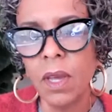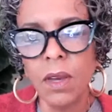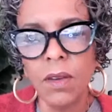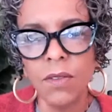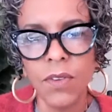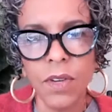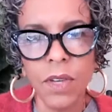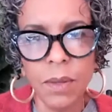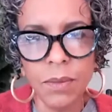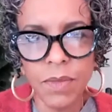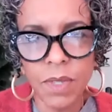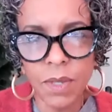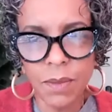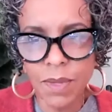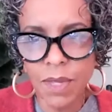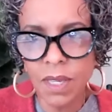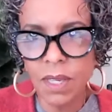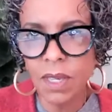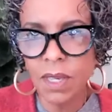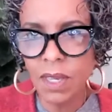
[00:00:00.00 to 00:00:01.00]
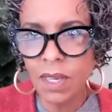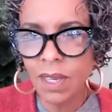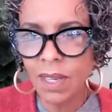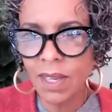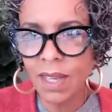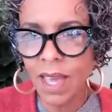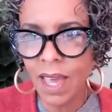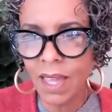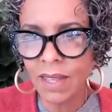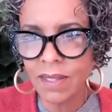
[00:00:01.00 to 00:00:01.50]
for him to be
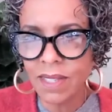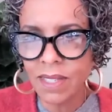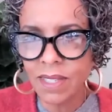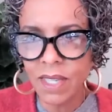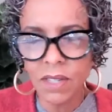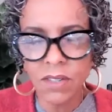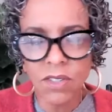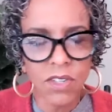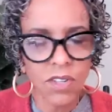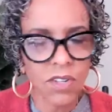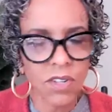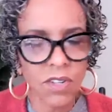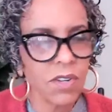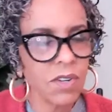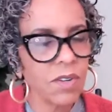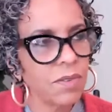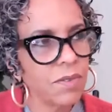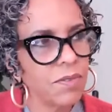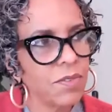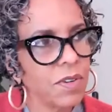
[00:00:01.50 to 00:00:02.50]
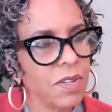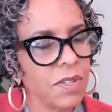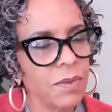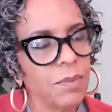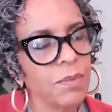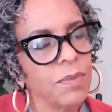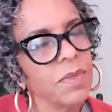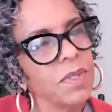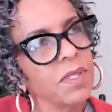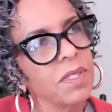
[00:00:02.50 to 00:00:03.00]
at center, front
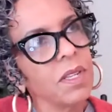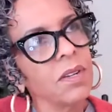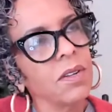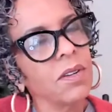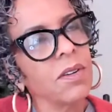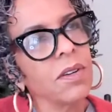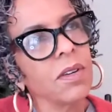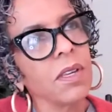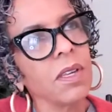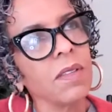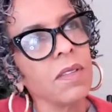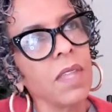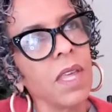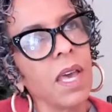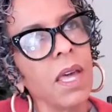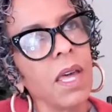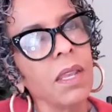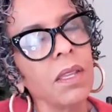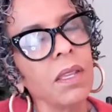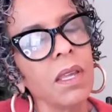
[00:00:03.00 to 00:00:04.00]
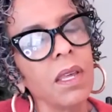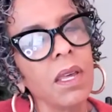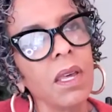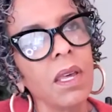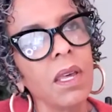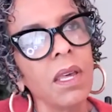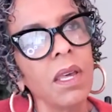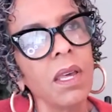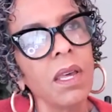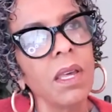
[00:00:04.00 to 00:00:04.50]
and center in that
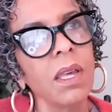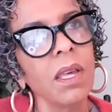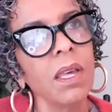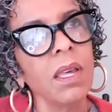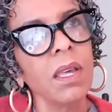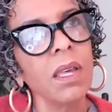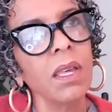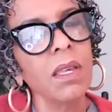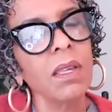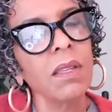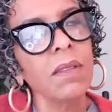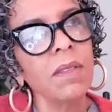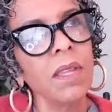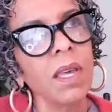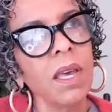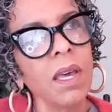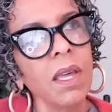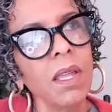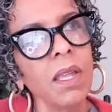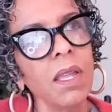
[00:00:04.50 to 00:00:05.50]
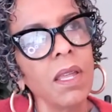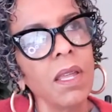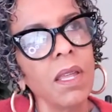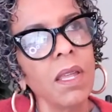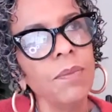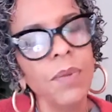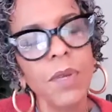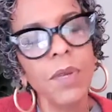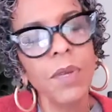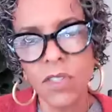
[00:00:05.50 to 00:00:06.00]
in that
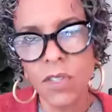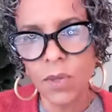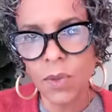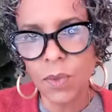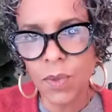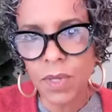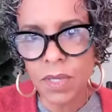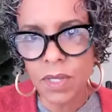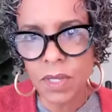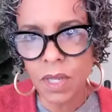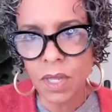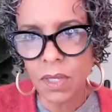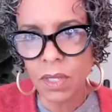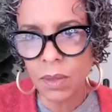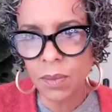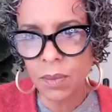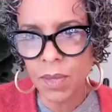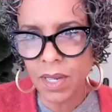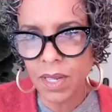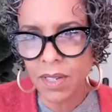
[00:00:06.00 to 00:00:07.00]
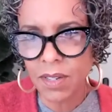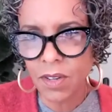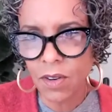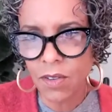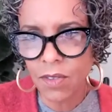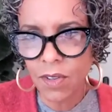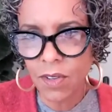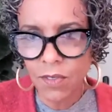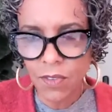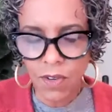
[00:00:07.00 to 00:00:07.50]
picture was a little bit
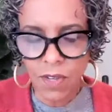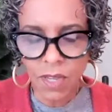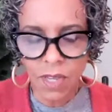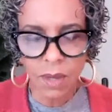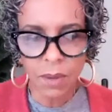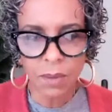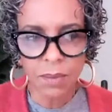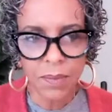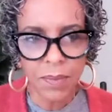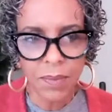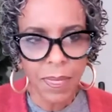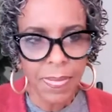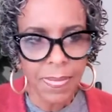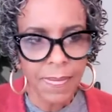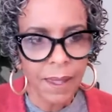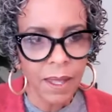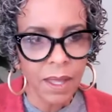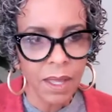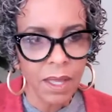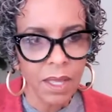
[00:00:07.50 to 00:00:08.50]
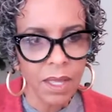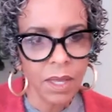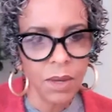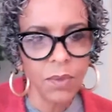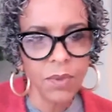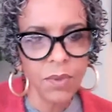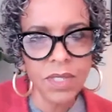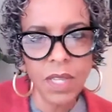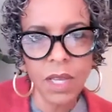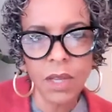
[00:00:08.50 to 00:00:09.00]
unnerving for him. It
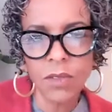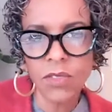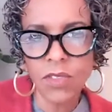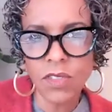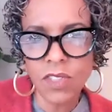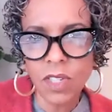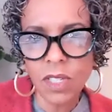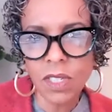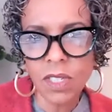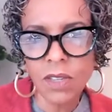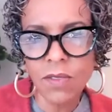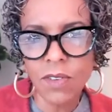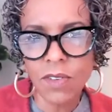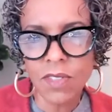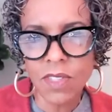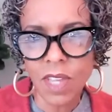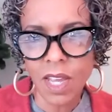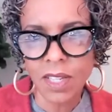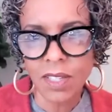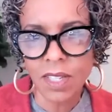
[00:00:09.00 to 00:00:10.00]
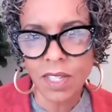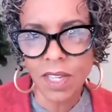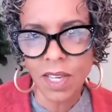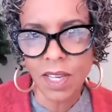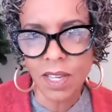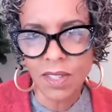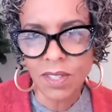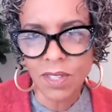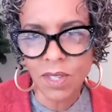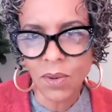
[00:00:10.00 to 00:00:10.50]
was Eldridge Cleaver's
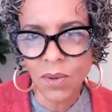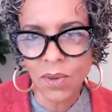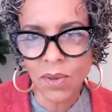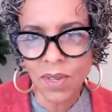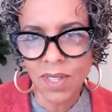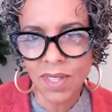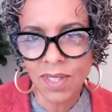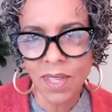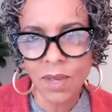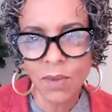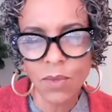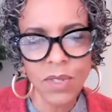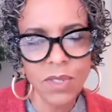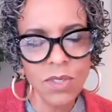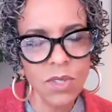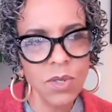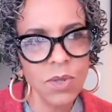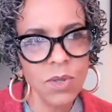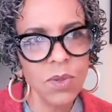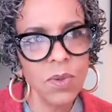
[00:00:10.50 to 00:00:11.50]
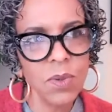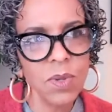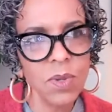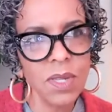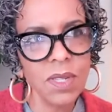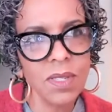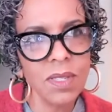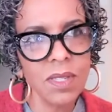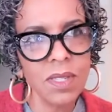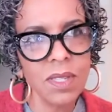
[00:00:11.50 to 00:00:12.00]
idea, so they went to
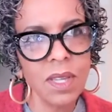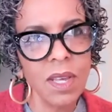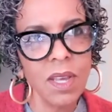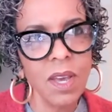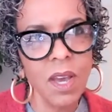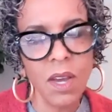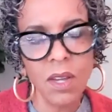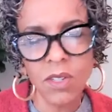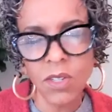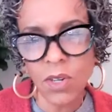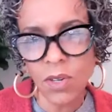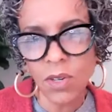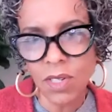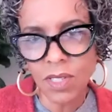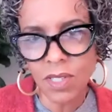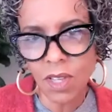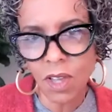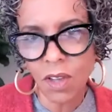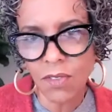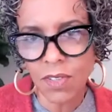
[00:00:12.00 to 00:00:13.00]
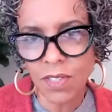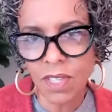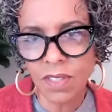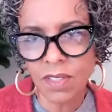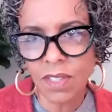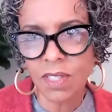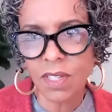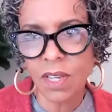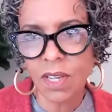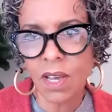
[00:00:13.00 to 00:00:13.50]
his attorney's office at
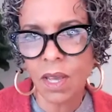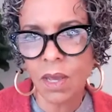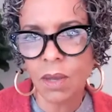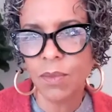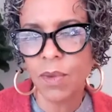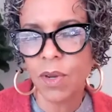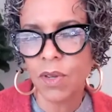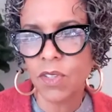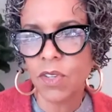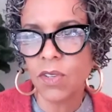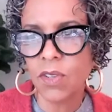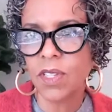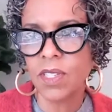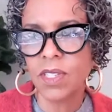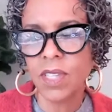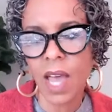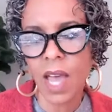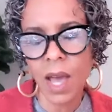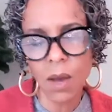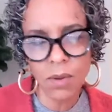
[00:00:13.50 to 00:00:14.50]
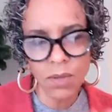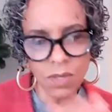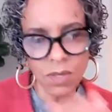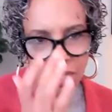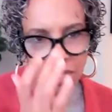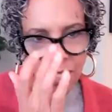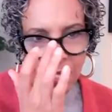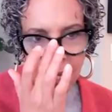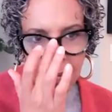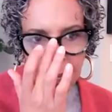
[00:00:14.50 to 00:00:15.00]
the time, attorney's house,
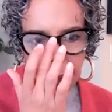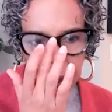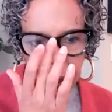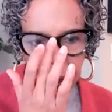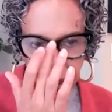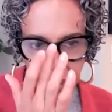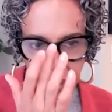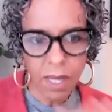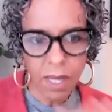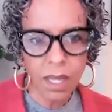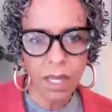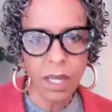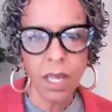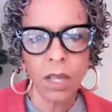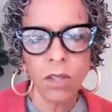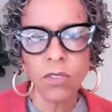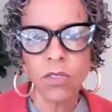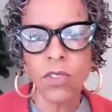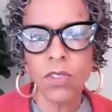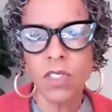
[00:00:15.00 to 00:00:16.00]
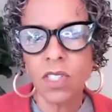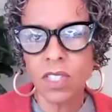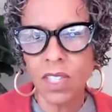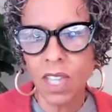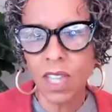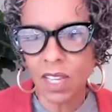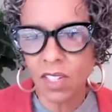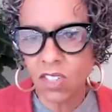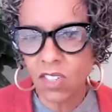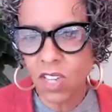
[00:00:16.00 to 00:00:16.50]
and Eldridge
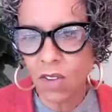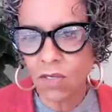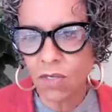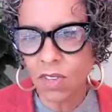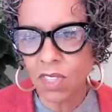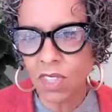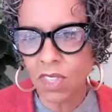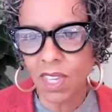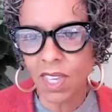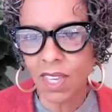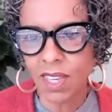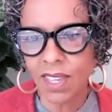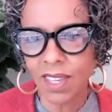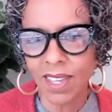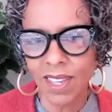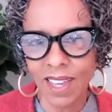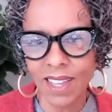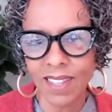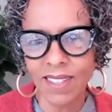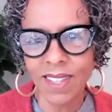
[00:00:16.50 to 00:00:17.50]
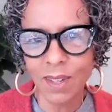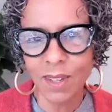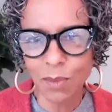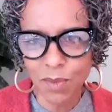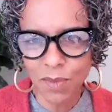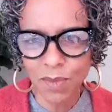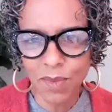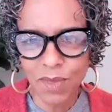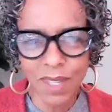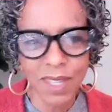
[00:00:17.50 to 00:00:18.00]
staged everything, and then
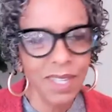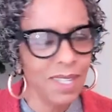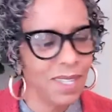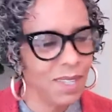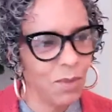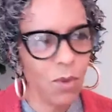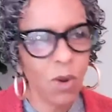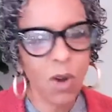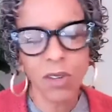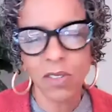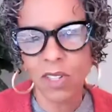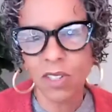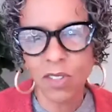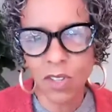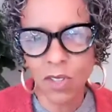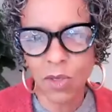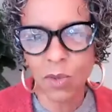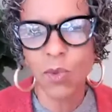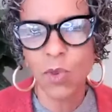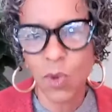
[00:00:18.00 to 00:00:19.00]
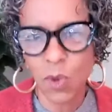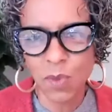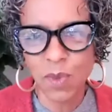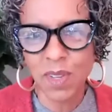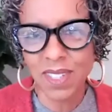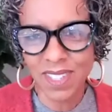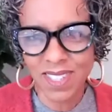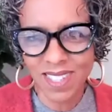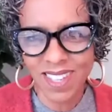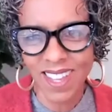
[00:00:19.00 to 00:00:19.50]
he walked into the room
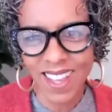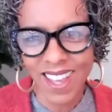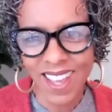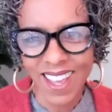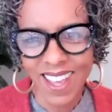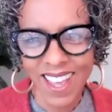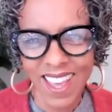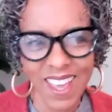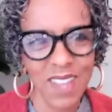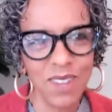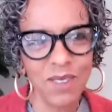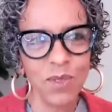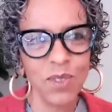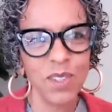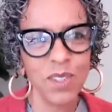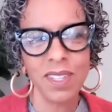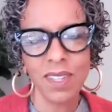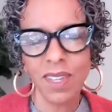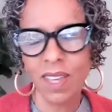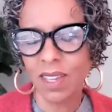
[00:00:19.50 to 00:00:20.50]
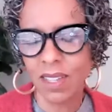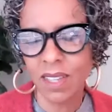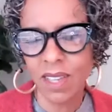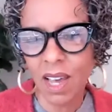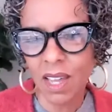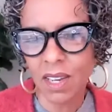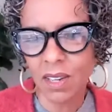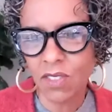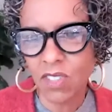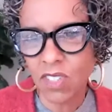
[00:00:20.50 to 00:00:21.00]
and and was
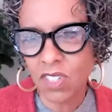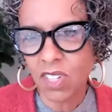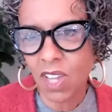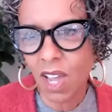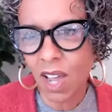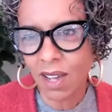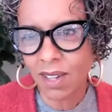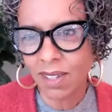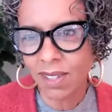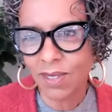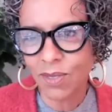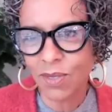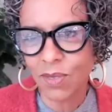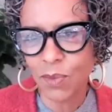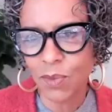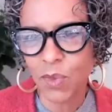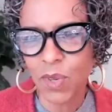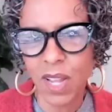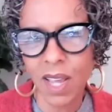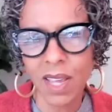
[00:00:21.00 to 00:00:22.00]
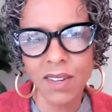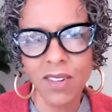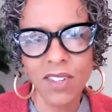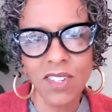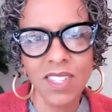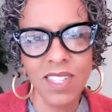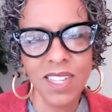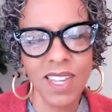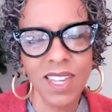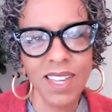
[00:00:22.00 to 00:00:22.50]
kind of shocked, from what I
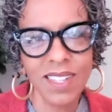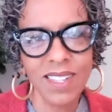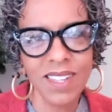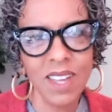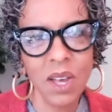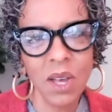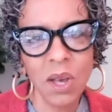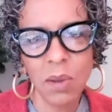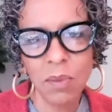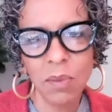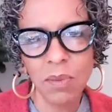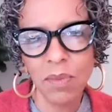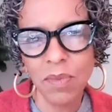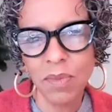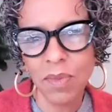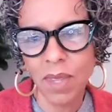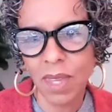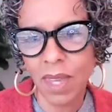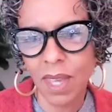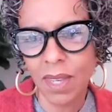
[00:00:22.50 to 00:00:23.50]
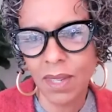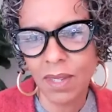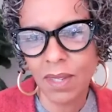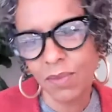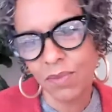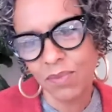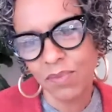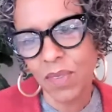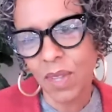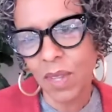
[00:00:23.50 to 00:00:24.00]
understand, um, and
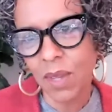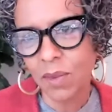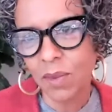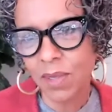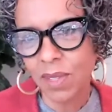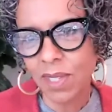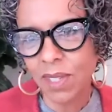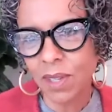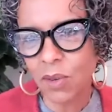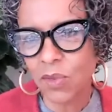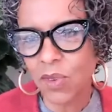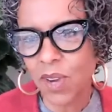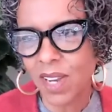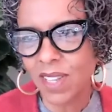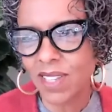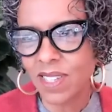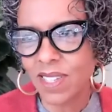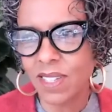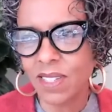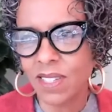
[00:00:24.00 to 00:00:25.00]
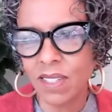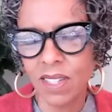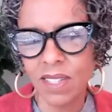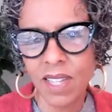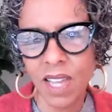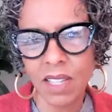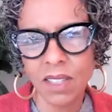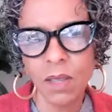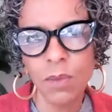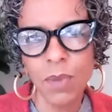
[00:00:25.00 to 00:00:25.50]
was a little reticent to
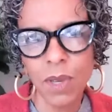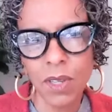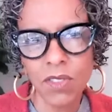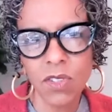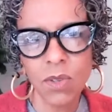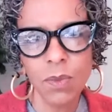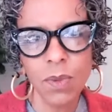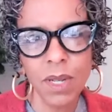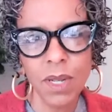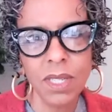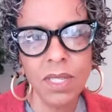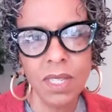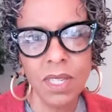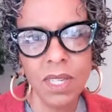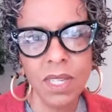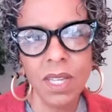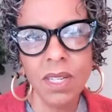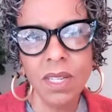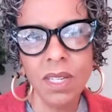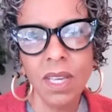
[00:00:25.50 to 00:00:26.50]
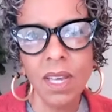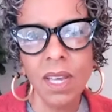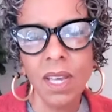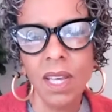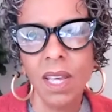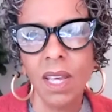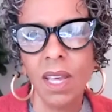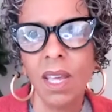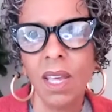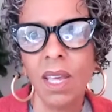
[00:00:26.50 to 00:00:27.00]
take the picture, but he did,
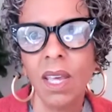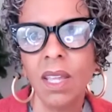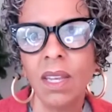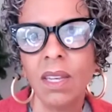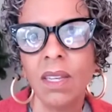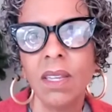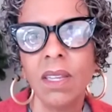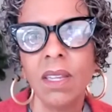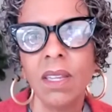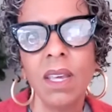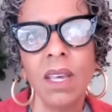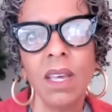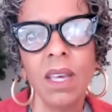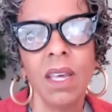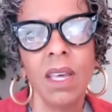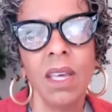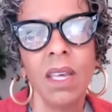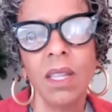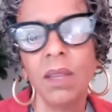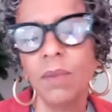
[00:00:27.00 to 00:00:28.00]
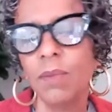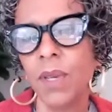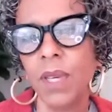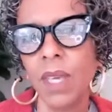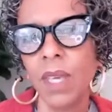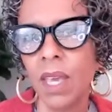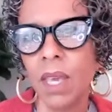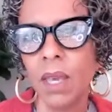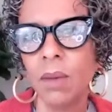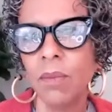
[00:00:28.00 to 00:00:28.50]
and it
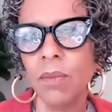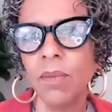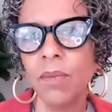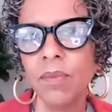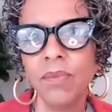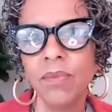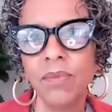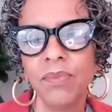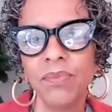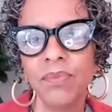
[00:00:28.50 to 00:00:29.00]
became